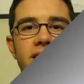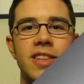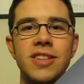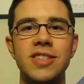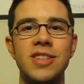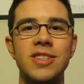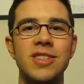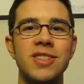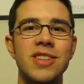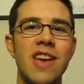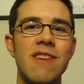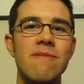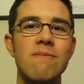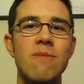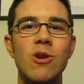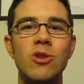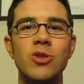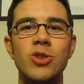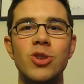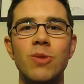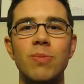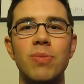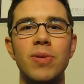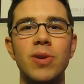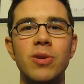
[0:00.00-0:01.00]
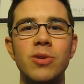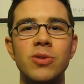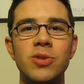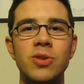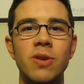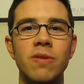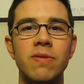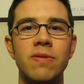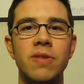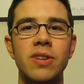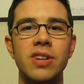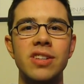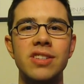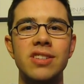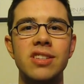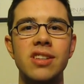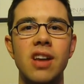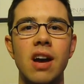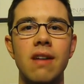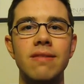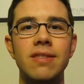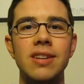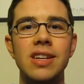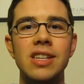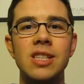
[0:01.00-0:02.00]
this is Dave Mosher, producer for
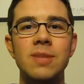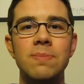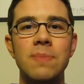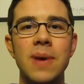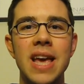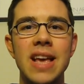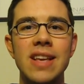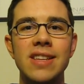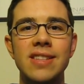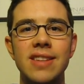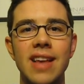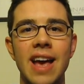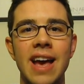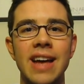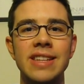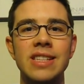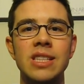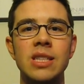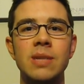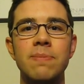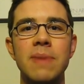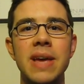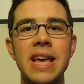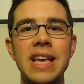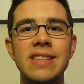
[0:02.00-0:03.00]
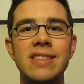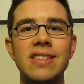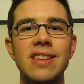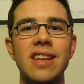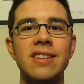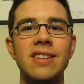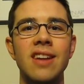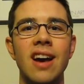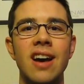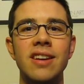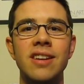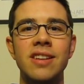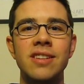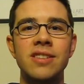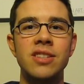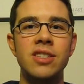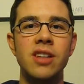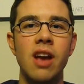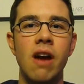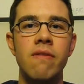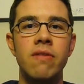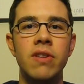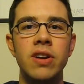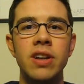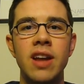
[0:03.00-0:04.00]
Discovery Space at
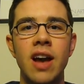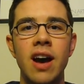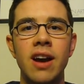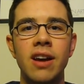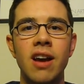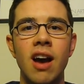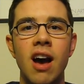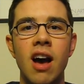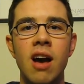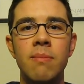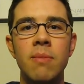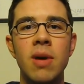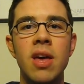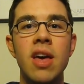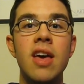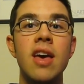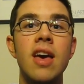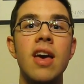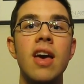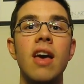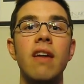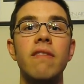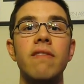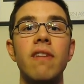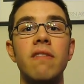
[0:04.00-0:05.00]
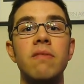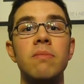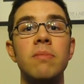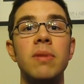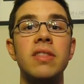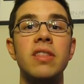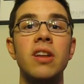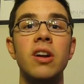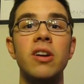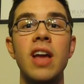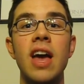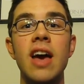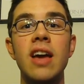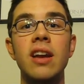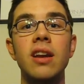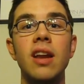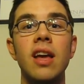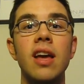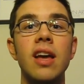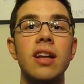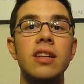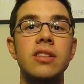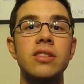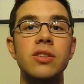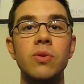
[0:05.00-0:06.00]
space.discovery.com. If you haven't been there
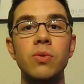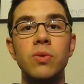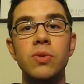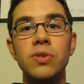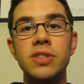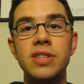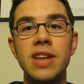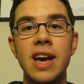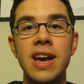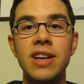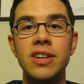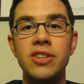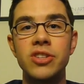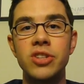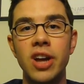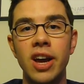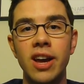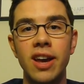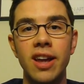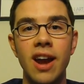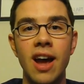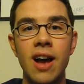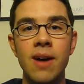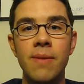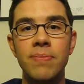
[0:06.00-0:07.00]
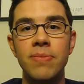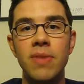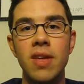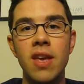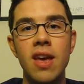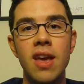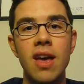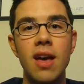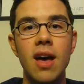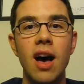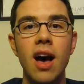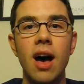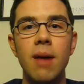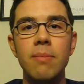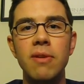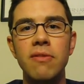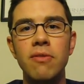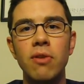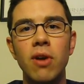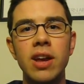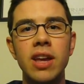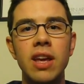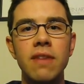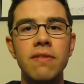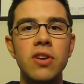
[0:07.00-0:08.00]
yet, it's a cool site, check it out. Uh,
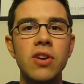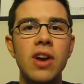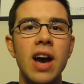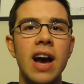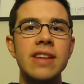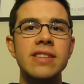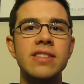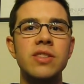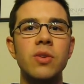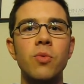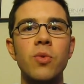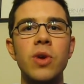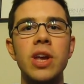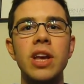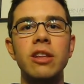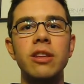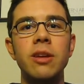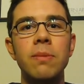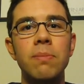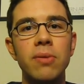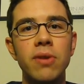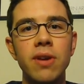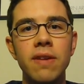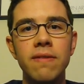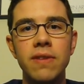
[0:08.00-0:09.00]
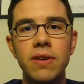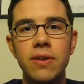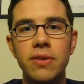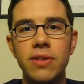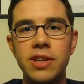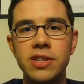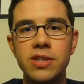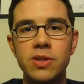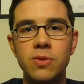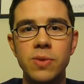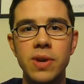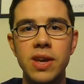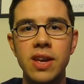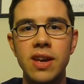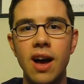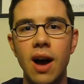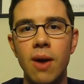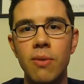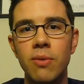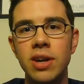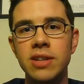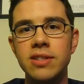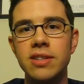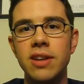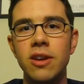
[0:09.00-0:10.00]
before I give you guys the weekly preview this week,
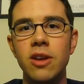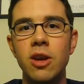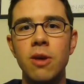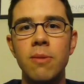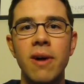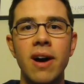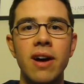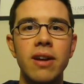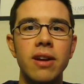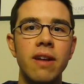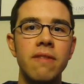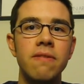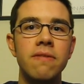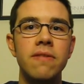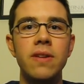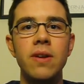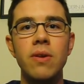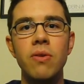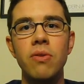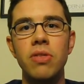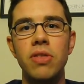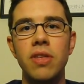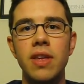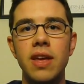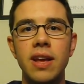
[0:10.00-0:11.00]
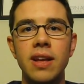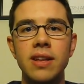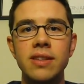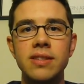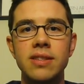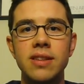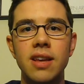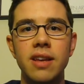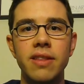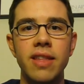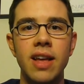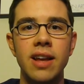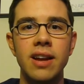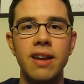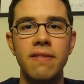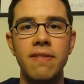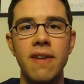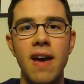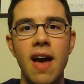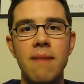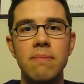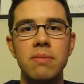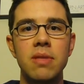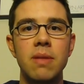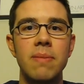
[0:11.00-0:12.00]
I want to tell you about a few things that have
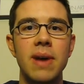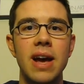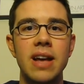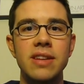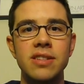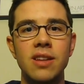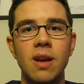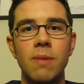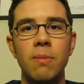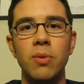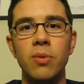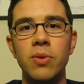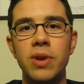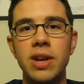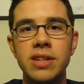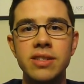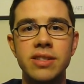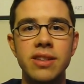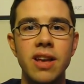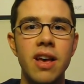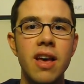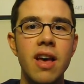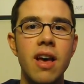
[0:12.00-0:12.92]
happened the past couple weeks.